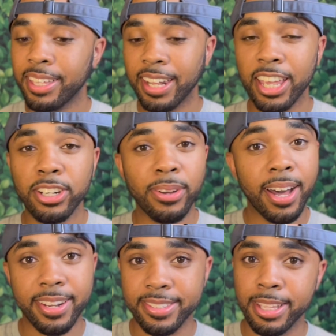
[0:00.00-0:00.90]
Now you know
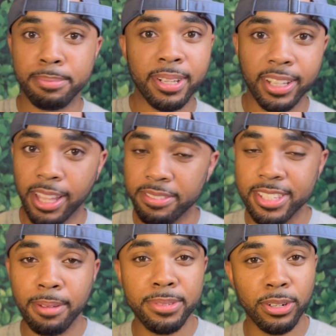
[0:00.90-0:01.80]
how to step to the left,
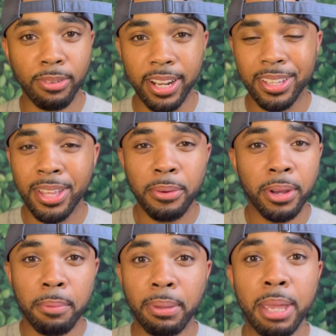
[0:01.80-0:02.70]
step to the right.
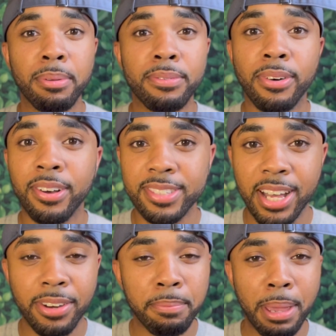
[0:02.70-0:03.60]
When a baby falls
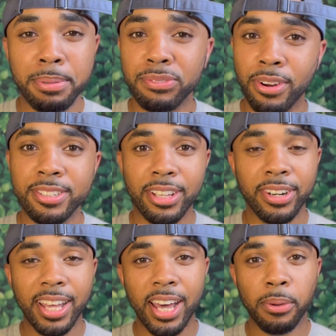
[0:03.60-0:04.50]
down, when a baby's first
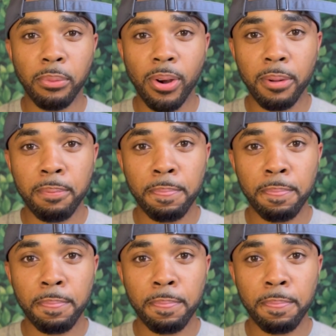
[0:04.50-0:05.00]
learning how to walk,